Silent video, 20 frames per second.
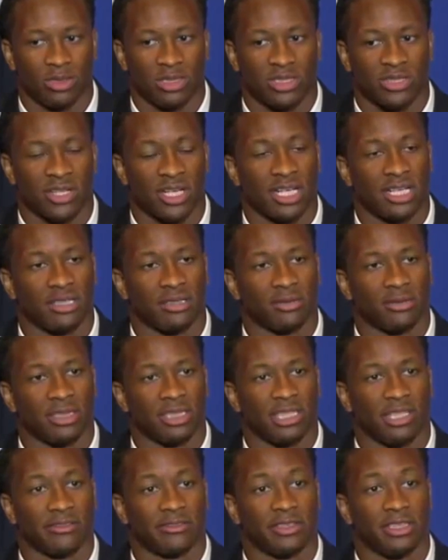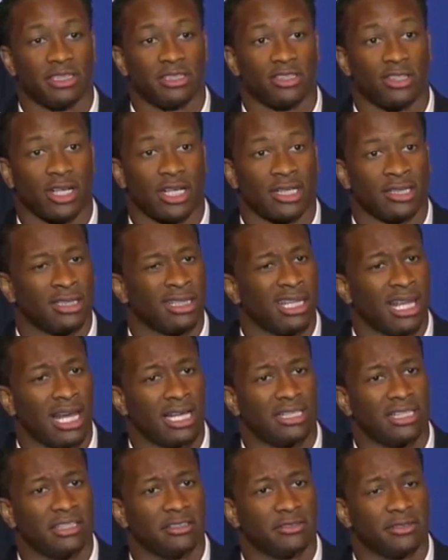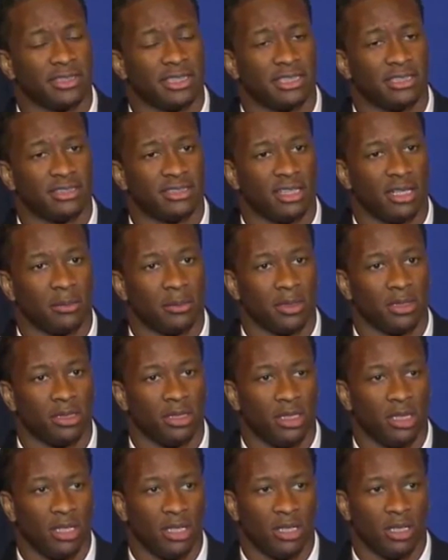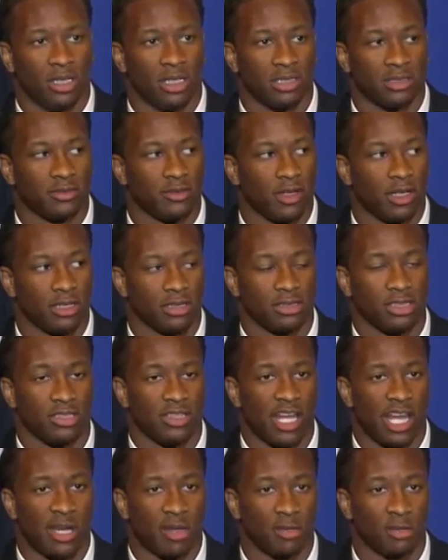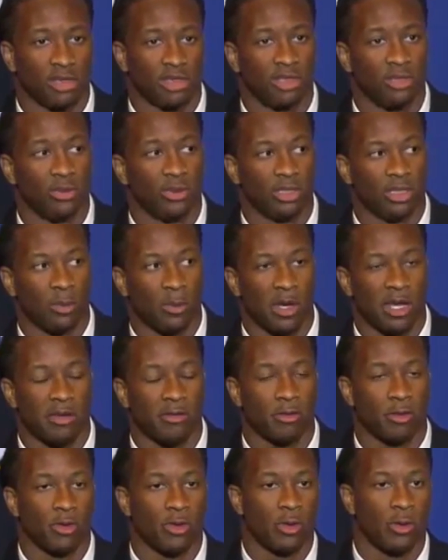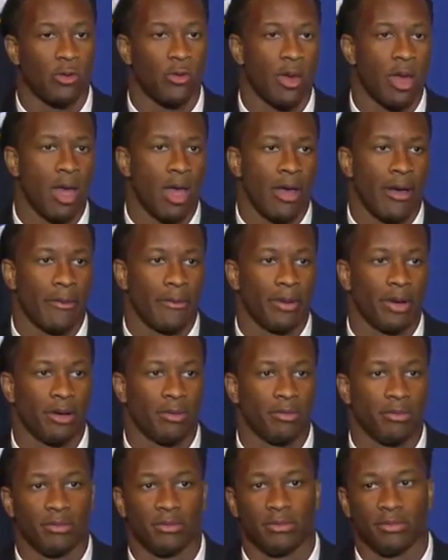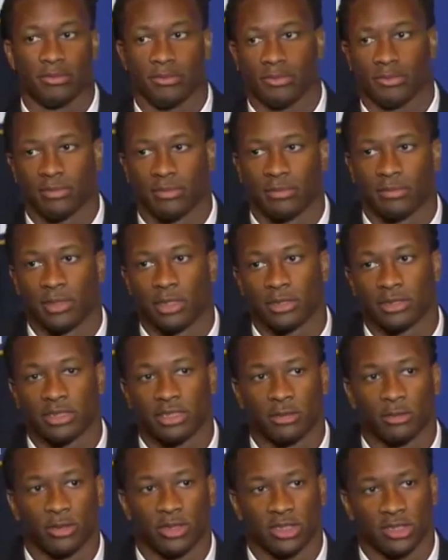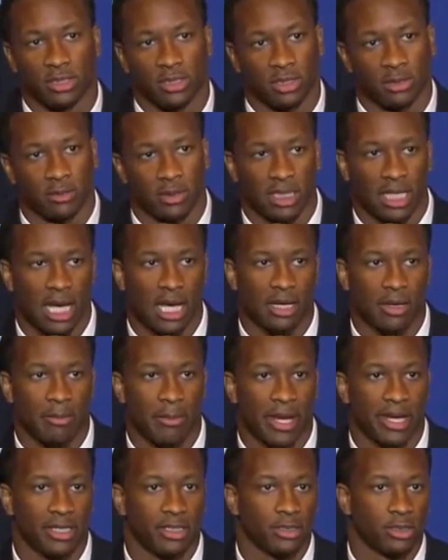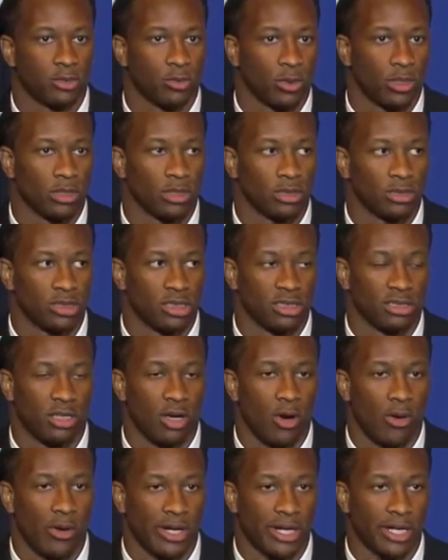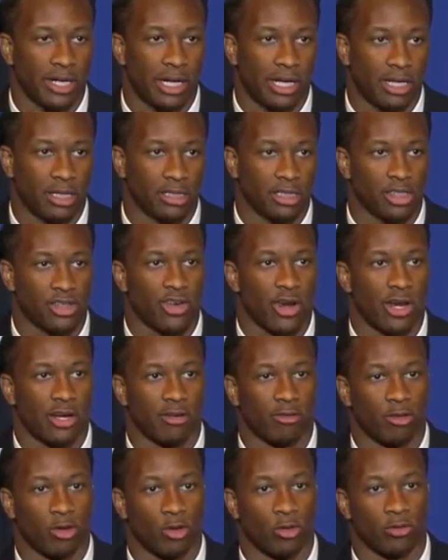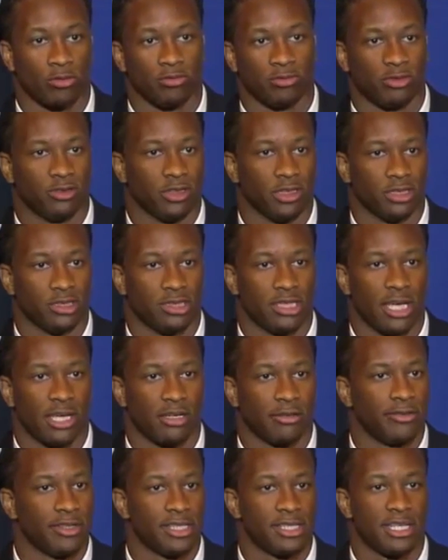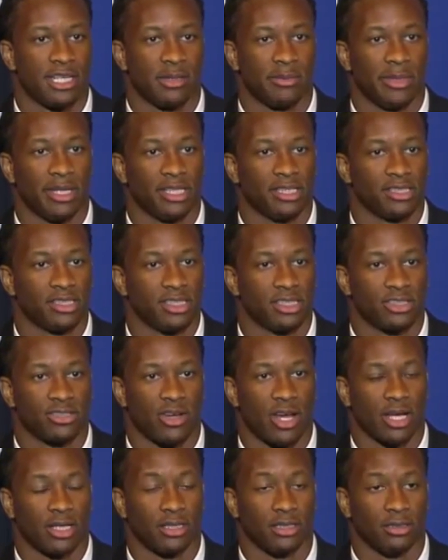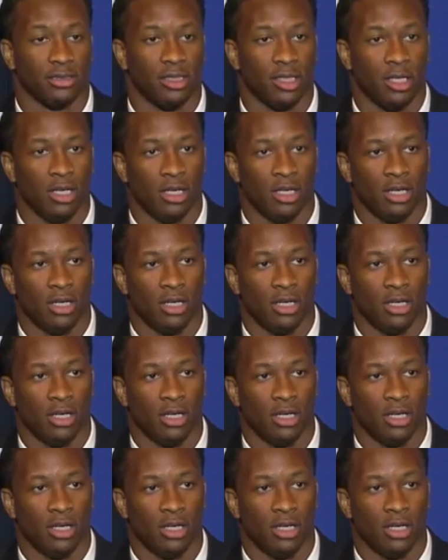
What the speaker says: We definitely trained a lot different this summer as far as the things we do in the weight room. But mostly was a lot of maintenance work, just going in there in the training room for 10 to 15 minutes, just trying to,